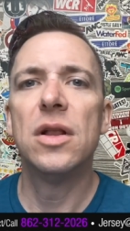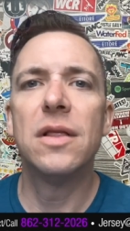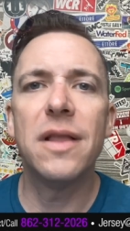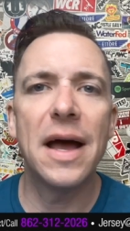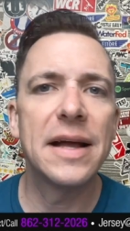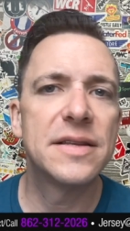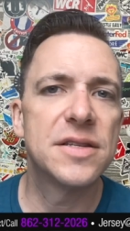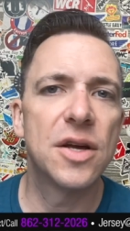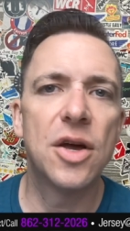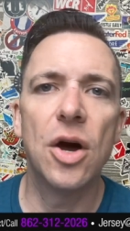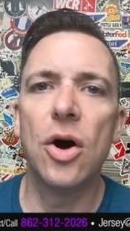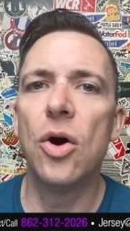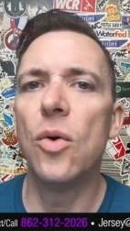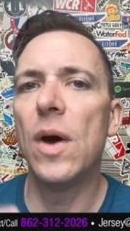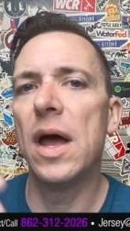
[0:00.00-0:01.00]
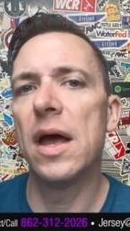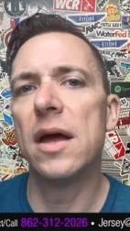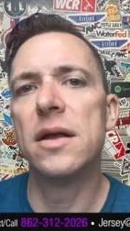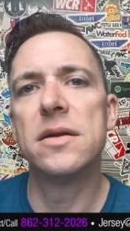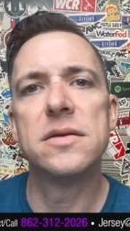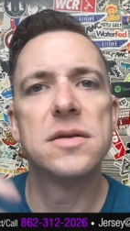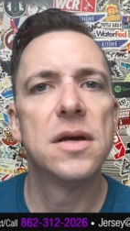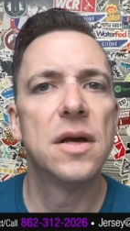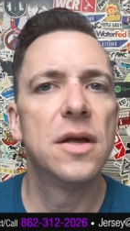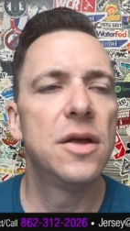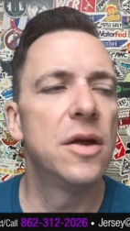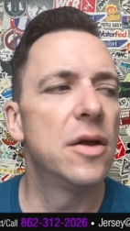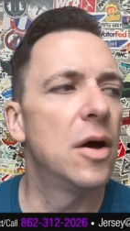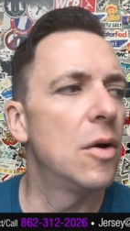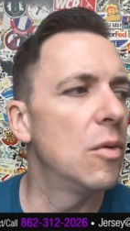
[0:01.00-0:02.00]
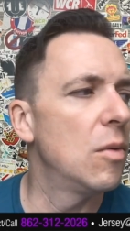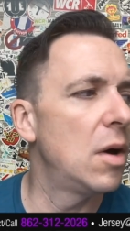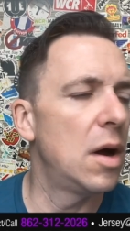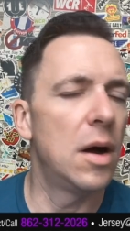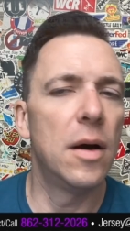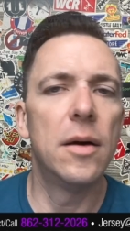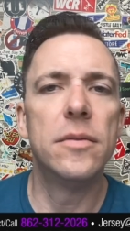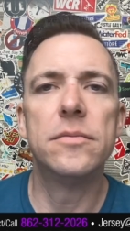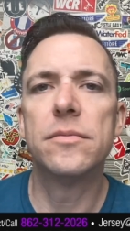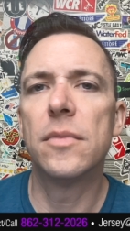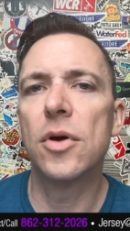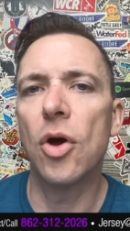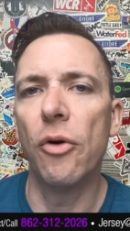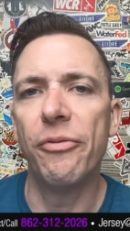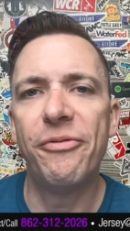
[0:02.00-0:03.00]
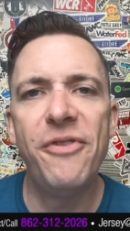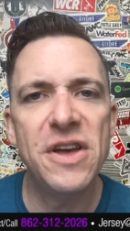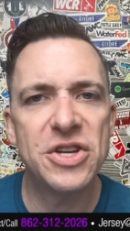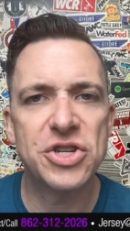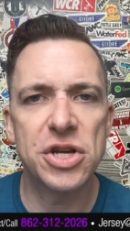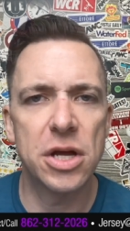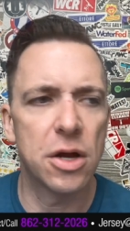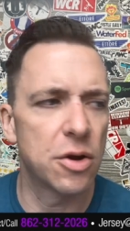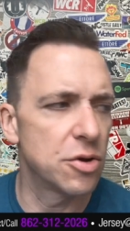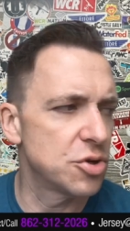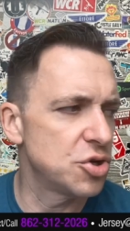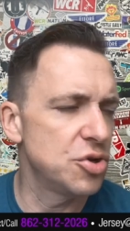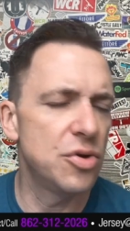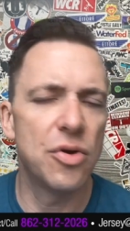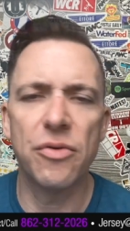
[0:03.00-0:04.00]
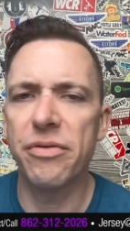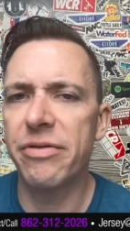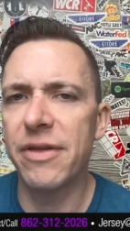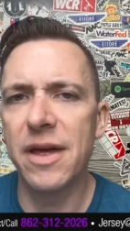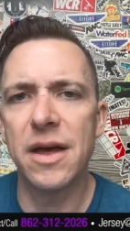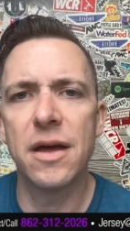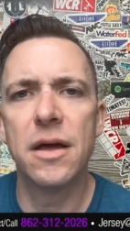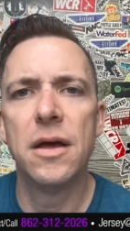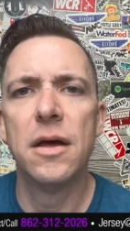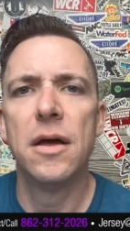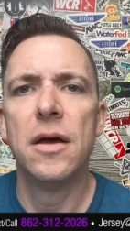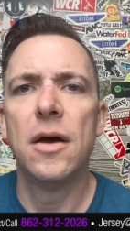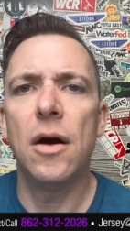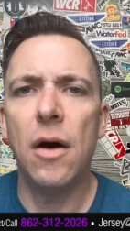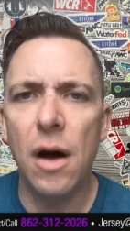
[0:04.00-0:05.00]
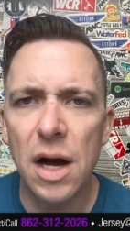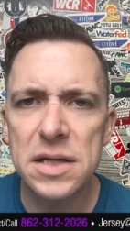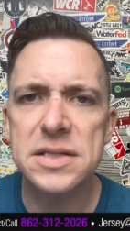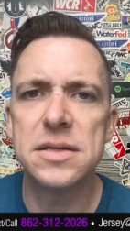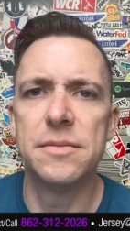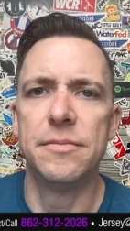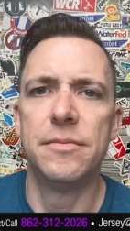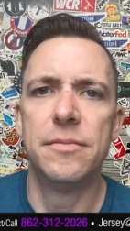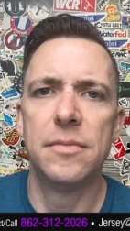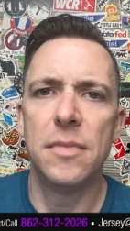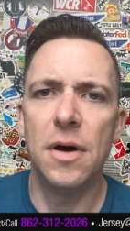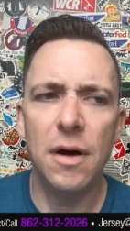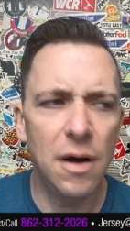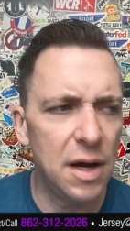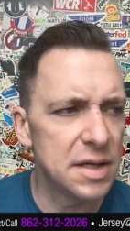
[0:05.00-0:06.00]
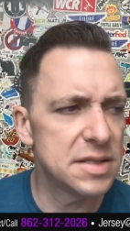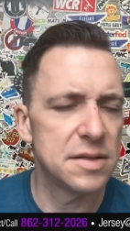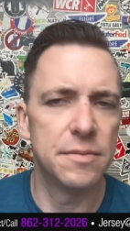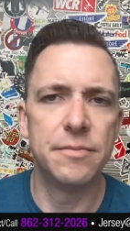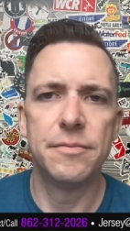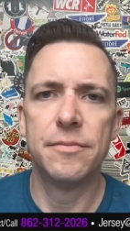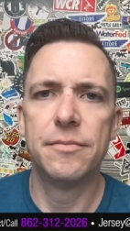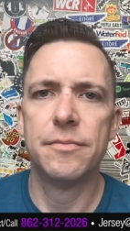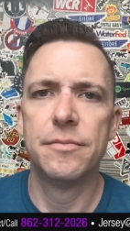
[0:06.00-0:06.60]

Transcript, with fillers: like to go and, you know, um, go fishing or do your thing, awesome, awesome.